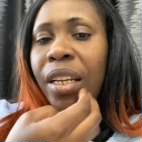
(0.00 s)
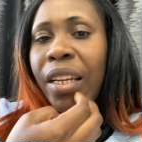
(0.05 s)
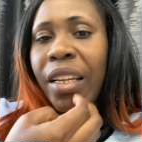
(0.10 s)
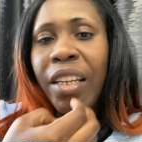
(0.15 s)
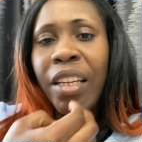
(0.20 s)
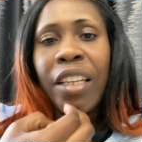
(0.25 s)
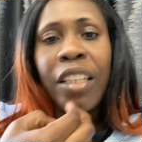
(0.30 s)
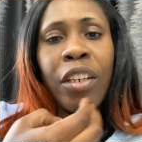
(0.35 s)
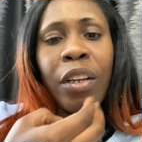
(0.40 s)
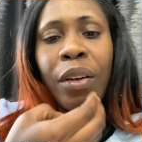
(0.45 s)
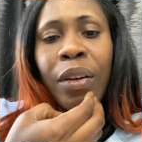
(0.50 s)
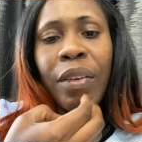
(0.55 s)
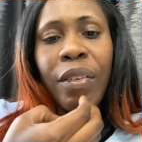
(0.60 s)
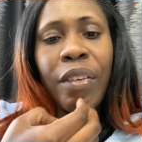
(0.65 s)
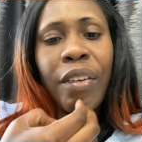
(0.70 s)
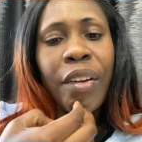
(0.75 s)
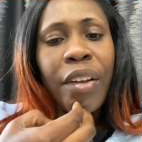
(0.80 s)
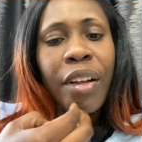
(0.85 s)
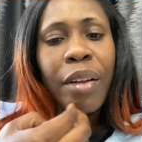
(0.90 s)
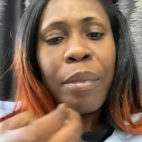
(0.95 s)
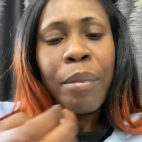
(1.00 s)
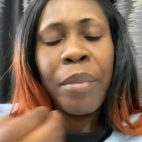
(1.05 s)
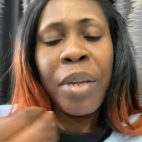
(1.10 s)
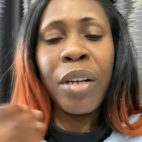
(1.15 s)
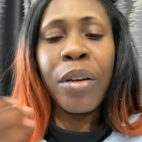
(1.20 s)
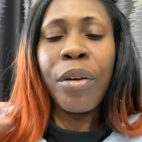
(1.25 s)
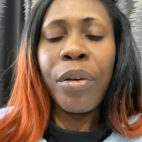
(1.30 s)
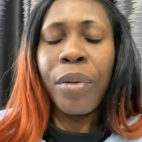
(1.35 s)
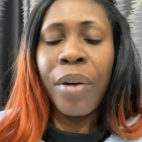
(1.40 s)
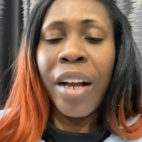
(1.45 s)
you know, may
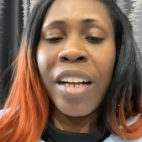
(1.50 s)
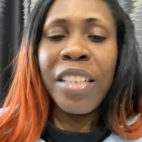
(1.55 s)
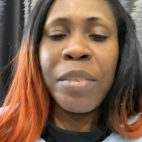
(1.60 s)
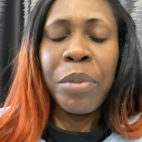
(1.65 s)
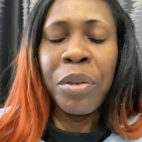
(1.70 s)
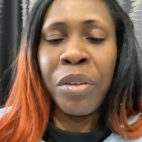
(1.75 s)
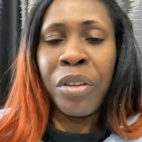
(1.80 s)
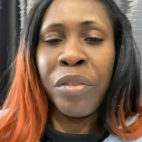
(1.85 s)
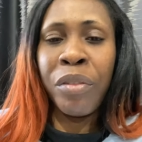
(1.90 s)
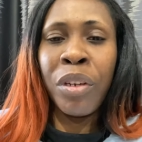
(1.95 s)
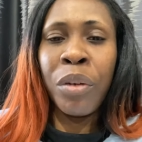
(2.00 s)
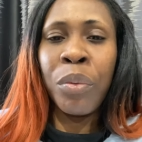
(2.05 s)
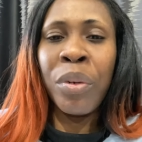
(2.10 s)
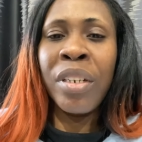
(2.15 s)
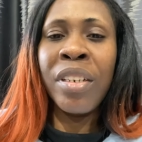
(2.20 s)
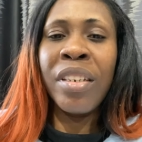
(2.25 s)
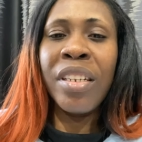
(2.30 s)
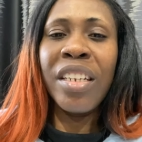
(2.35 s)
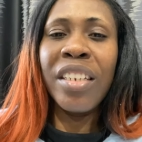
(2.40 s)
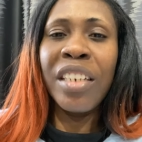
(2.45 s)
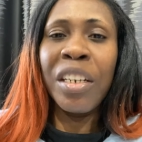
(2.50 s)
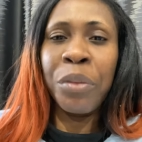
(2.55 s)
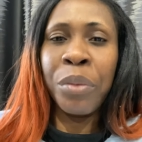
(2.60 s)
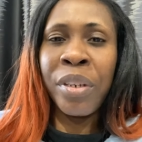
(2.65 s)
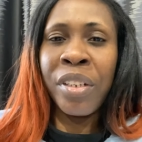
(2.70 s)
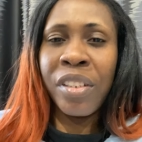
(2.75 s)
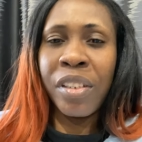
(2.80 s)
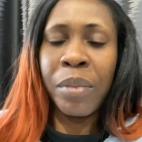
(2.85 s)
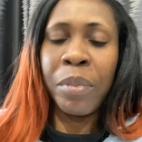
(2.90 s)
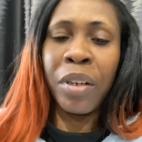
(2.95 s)
Christ be revealed. We need the
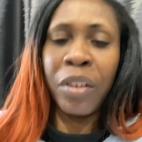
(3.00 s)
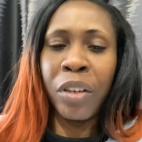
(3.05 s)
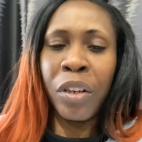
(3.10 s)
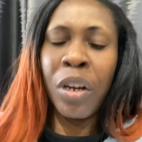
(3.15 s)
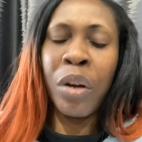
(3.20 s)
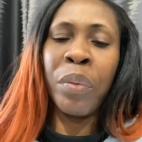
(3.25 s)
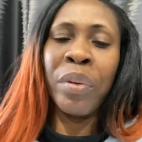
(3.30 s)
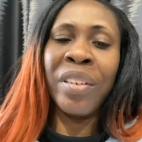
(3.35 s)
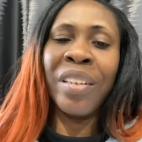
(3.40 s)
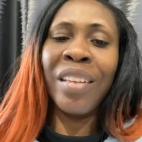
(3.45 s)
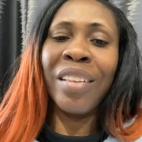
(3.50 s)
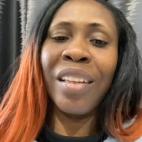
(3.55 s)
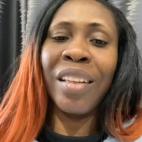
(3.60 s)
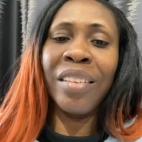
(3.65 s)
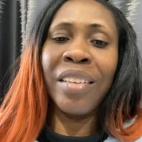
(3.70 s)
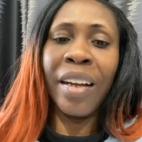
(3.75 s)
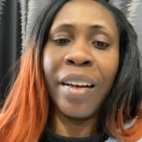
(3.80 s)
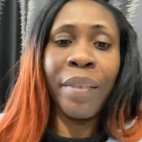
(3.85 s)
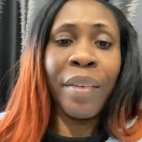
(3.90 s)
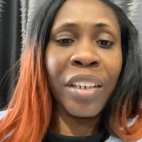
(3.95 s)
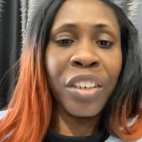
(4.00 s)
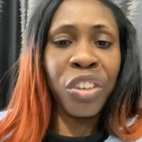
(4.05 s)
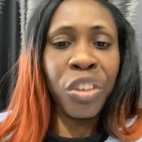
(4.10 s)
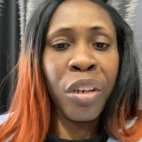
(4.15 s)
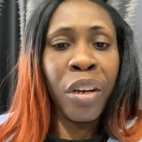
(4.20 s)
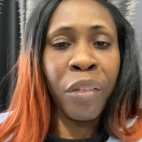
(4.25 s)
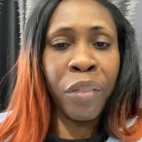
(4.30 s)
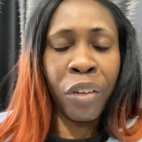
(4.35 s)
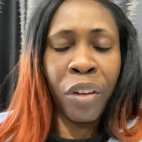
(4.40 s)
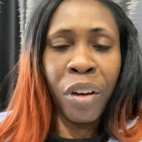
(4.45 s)
wisdom of God. We need the
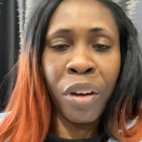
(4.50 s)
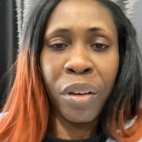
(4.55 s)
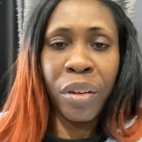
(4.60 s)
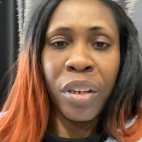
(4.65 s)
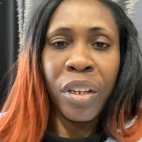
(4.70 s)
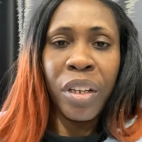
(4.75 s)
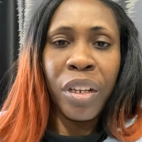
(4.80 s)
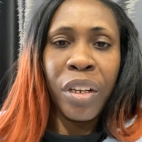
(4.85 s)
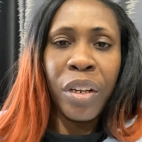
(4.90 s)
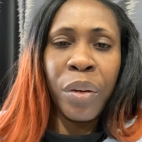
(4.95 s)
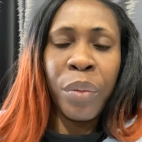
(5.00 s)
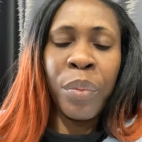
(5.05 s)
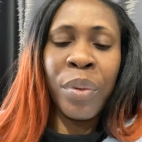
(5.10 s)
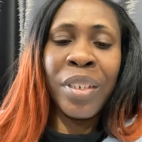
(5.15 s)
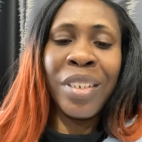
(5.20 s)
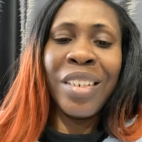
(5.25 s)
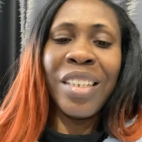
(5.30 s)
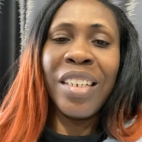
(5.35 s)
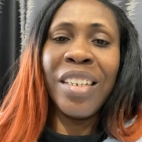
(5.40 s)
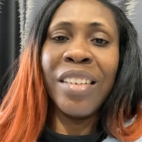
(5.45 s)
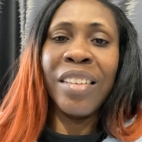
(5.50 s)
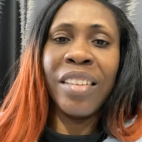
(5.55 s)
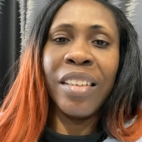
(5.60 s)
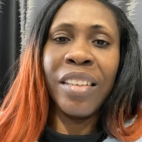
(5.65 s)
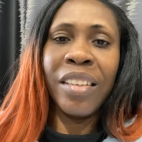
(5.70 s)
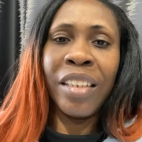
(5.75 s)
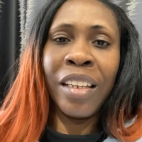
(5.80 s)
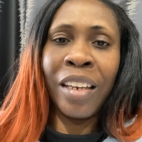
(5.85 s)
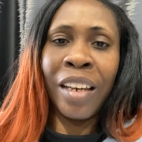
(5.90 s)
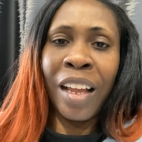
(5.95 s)
direction of God. We need
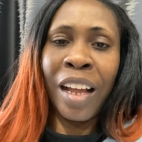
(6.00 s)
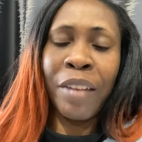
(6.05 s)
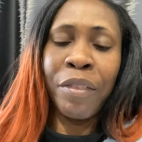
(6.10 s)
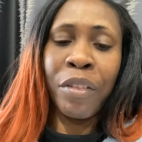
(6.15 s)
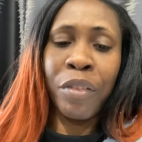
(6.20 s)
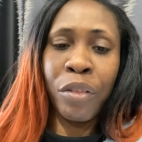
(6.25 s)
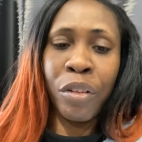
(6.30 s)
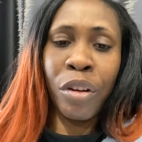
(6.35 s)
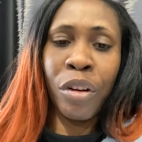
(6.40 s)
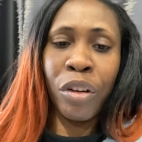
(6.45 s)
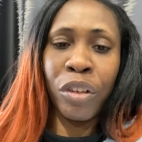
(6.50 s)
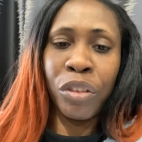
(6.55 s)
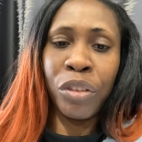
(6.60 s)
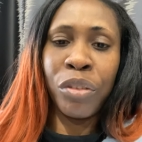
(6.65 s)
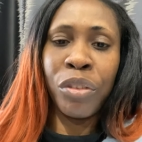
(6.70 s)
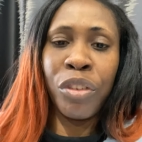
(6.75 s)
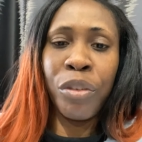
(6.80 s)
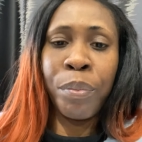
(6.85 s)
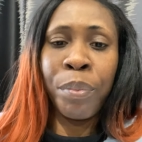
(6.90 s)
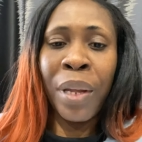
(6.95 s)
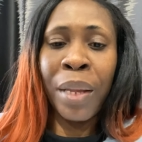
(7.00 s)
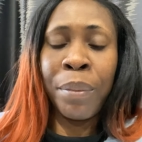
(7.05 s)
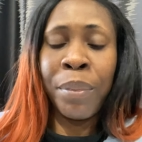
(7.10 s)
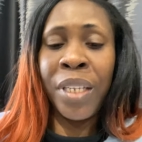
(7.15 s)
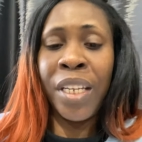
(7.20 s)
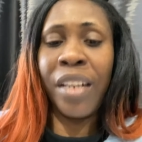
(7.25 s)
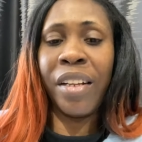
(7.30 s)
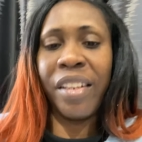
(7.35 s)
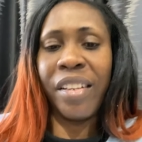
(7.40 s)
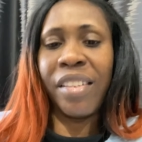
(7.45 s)
the love of God to
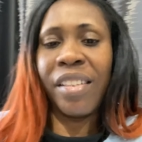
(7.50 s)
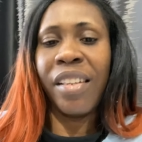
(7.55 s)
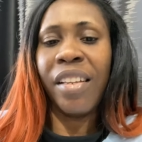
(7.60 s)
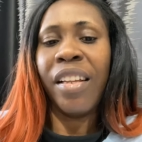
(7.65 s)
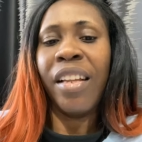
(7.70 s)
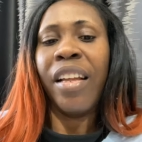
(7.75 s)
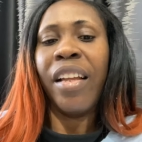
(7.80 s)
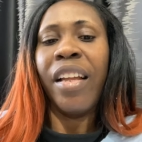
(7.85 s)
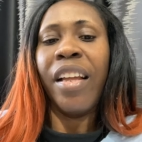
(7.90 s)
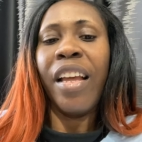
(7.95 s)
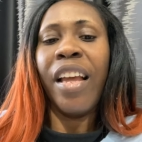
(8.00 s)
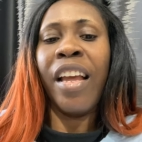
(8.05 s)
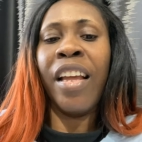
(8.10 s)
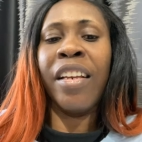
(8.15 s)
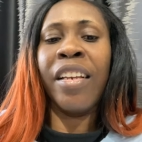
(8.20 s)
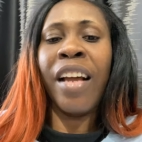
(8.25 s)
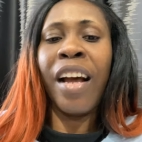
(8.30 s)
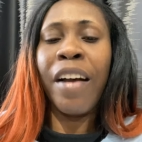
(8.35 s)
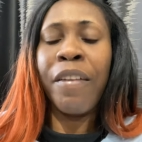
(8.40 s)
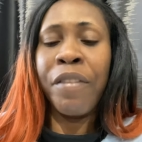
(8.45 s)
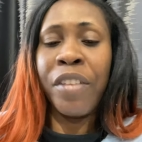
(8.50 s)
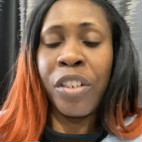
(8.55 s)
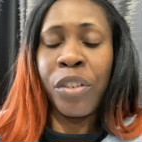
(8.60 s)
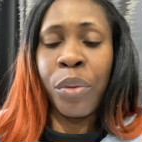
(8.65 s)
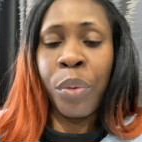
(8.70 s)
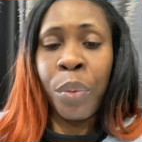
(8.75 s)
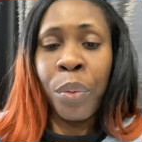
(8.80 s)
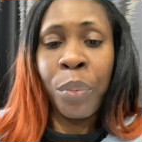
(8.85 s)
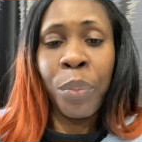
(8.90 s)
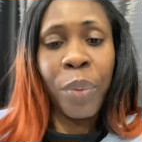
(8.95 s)
permeate and have his
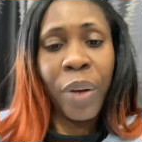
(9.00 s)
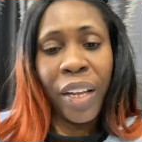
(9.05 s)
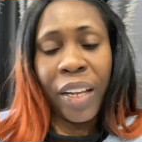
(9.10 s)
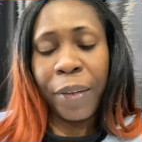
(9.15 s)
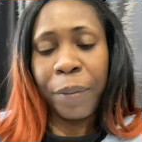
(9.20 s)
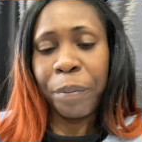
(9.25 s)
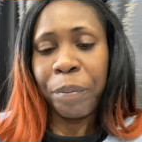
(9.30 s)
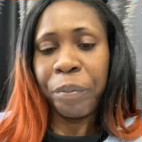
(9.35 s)
own way.